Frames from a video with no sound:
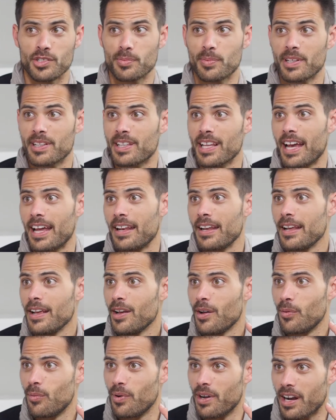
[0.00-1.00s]
but that
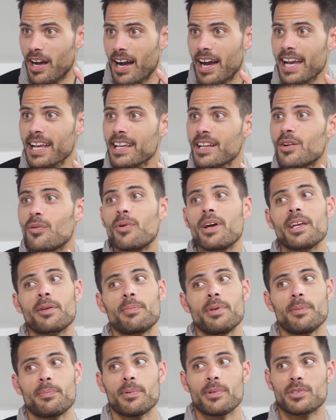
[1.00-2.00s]
when I can awake
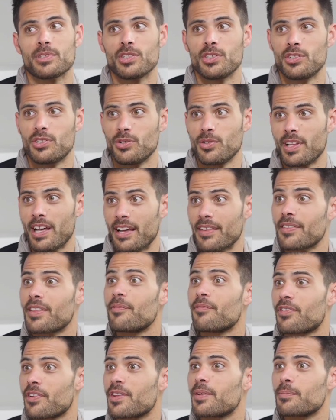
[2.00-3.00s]
people to do that
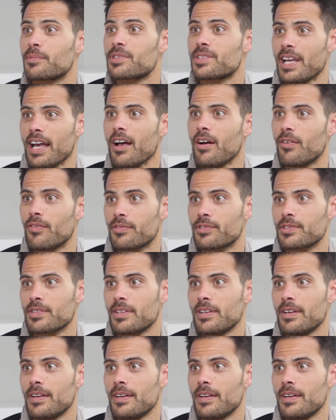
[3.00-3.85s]
for themselves,